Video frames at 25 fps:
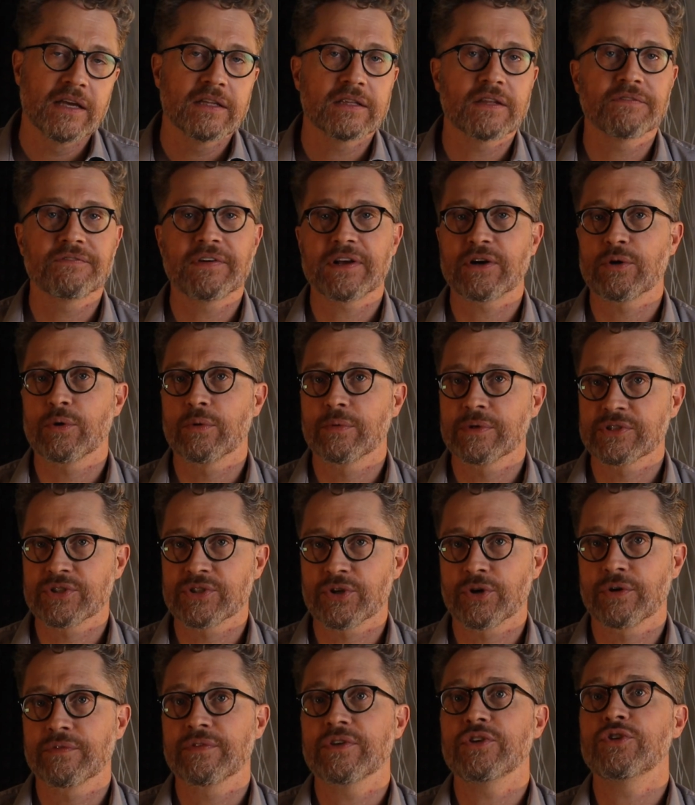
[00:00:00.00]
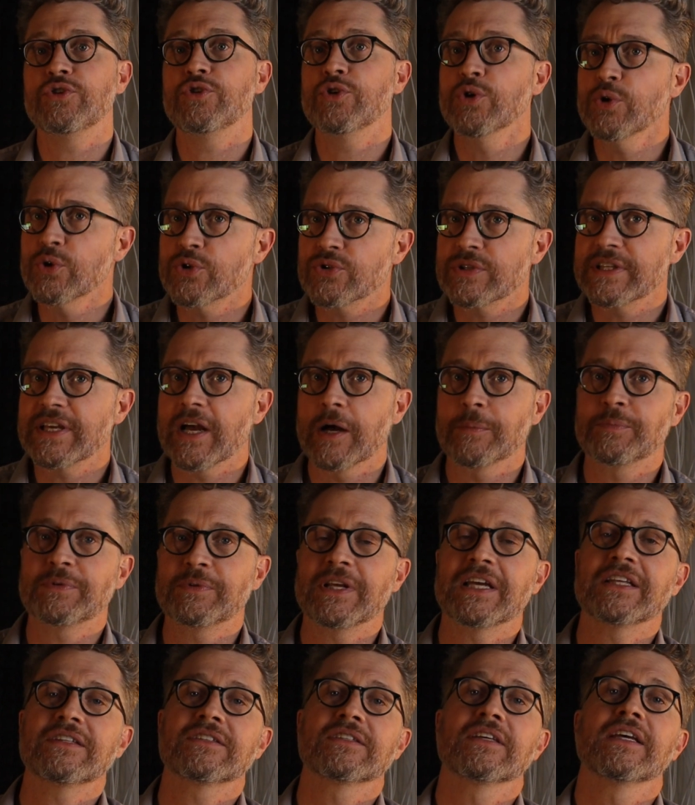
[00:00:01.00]
The Federal Reserve usually
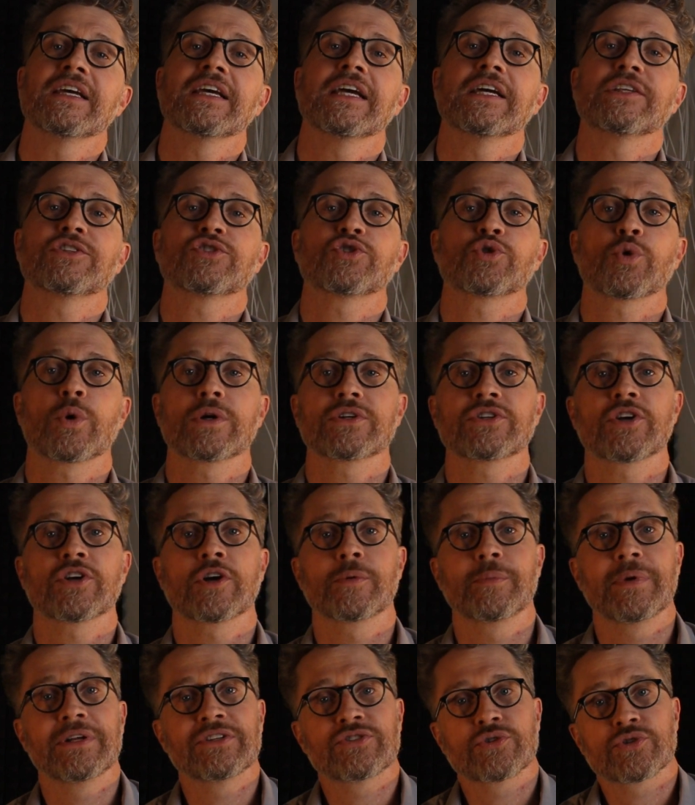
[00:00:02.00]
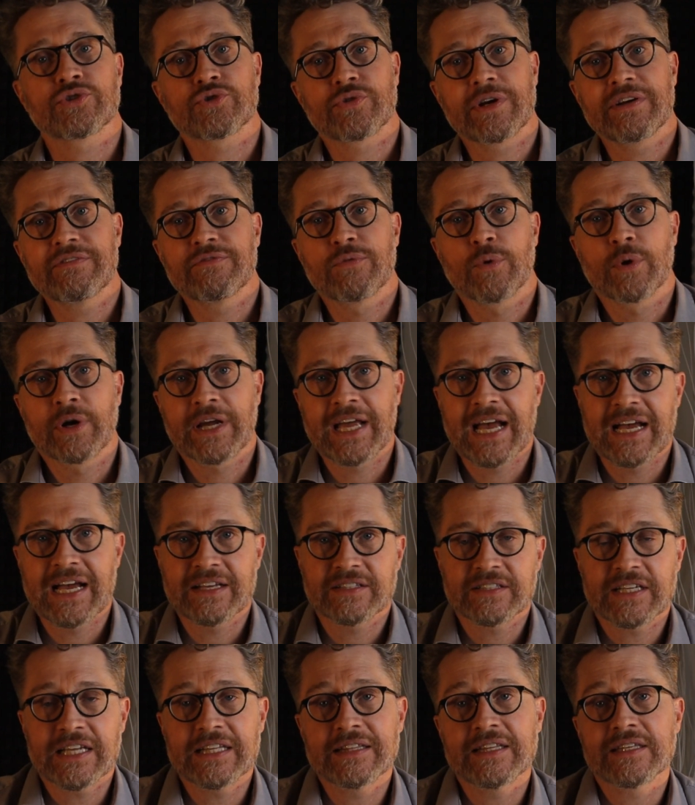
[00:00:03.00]
updates its short-term interest rate
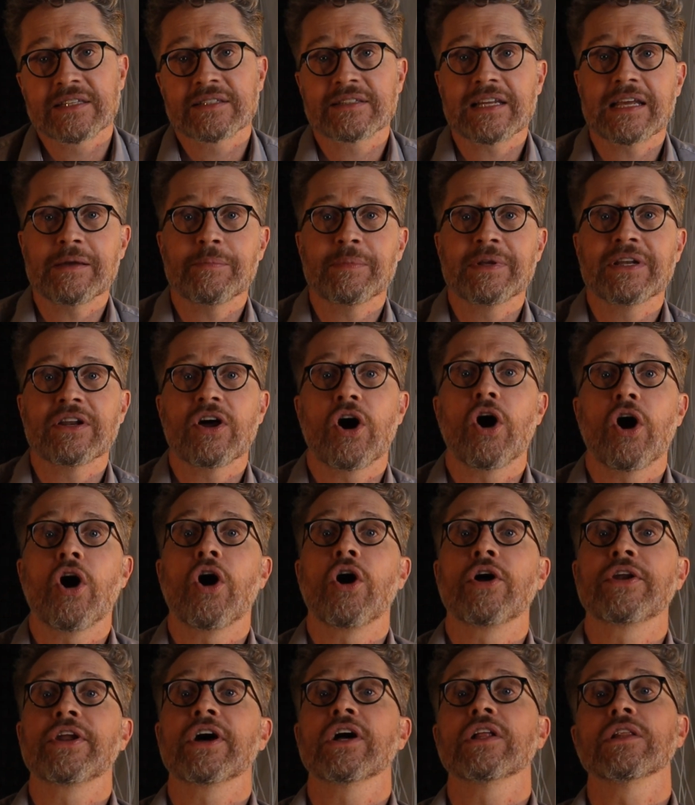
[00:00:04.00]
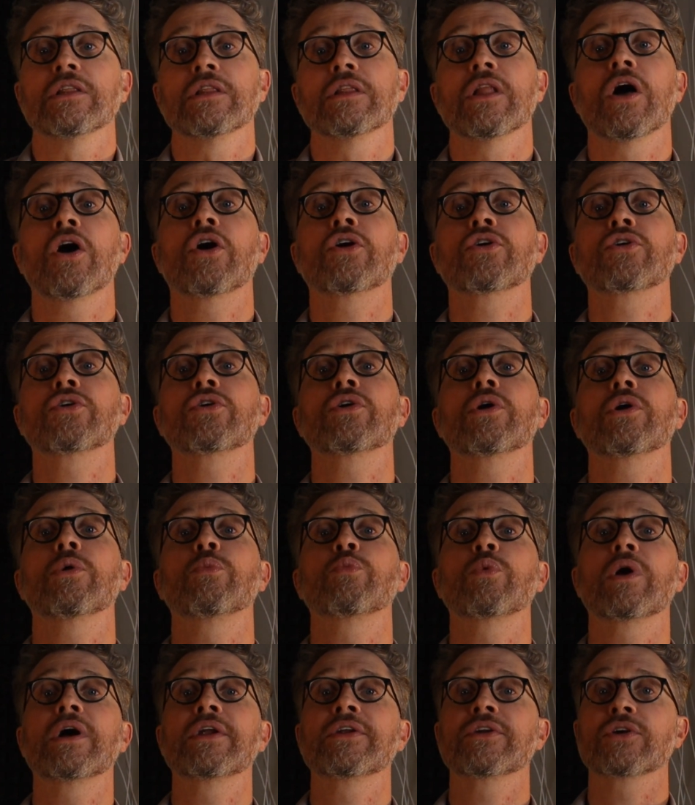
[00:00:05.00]
forecast in the statement on
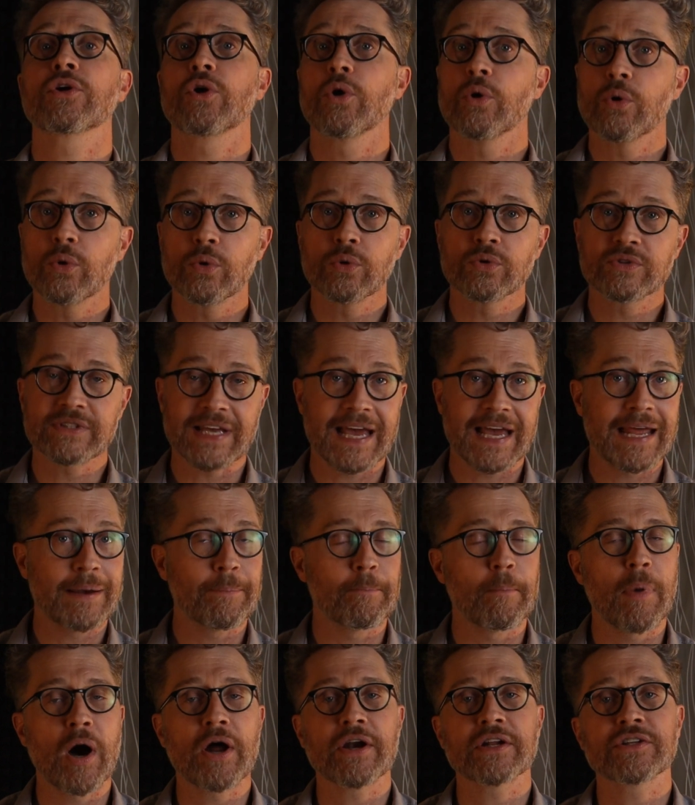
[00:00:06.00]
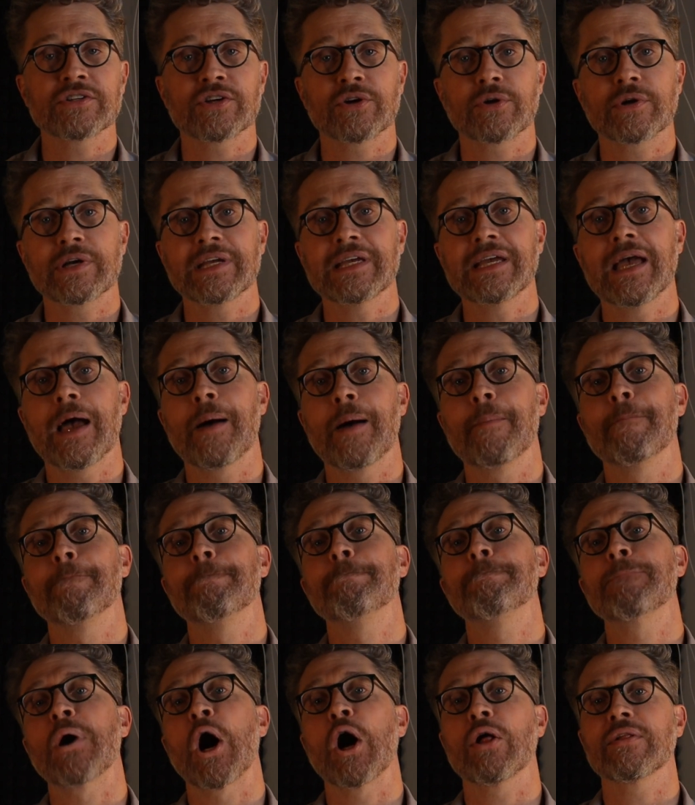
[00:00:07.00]
longer-run goals and monetary
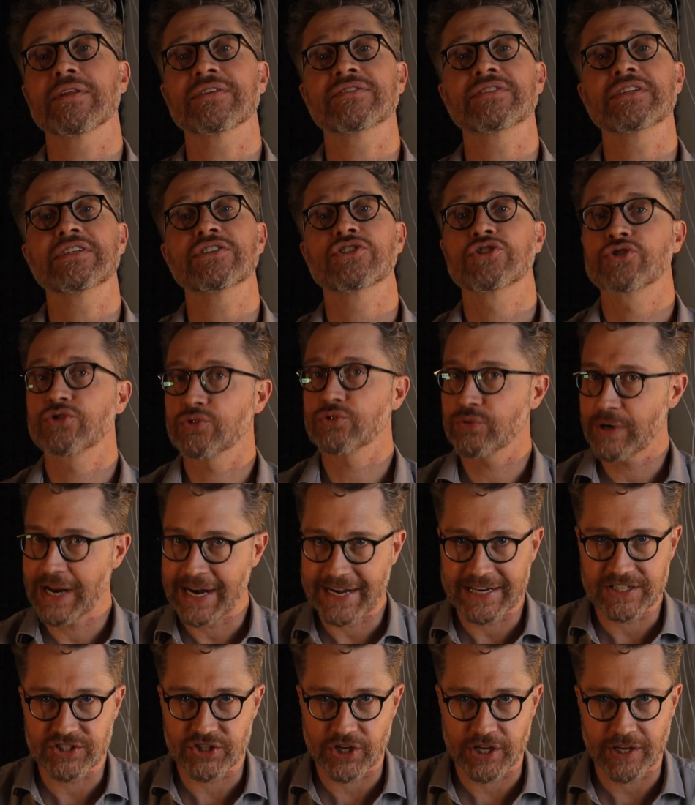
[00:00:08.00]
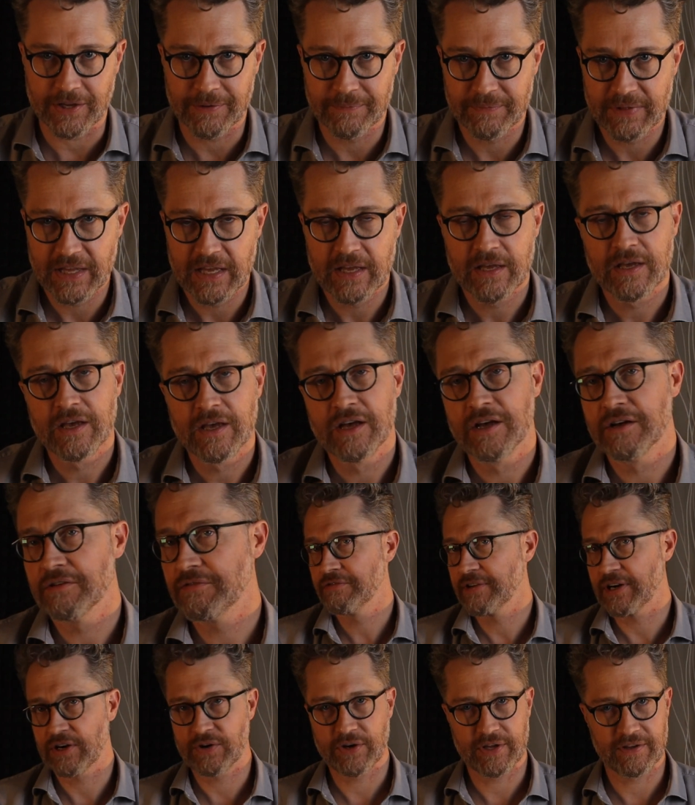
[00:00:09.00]
policy strategy.
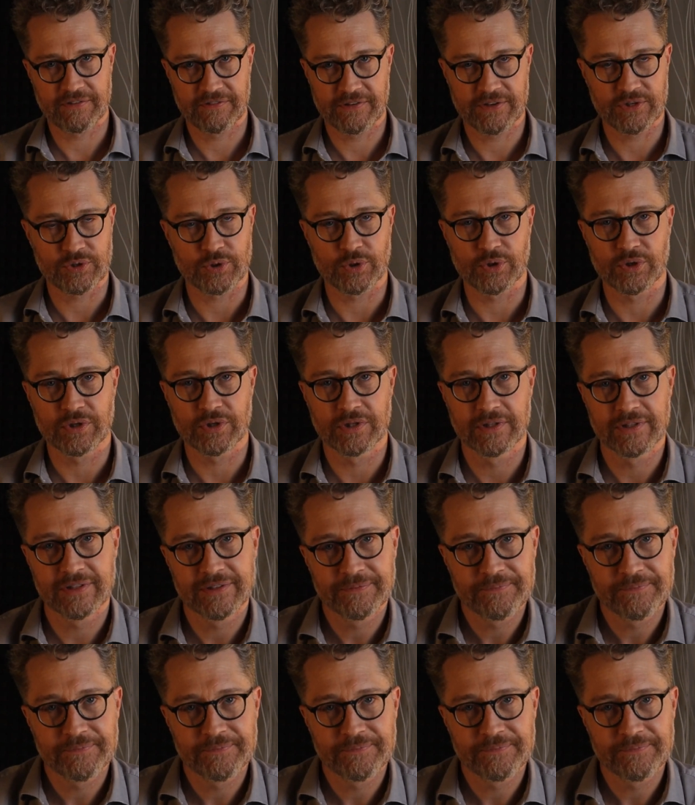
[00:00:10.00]
Very official.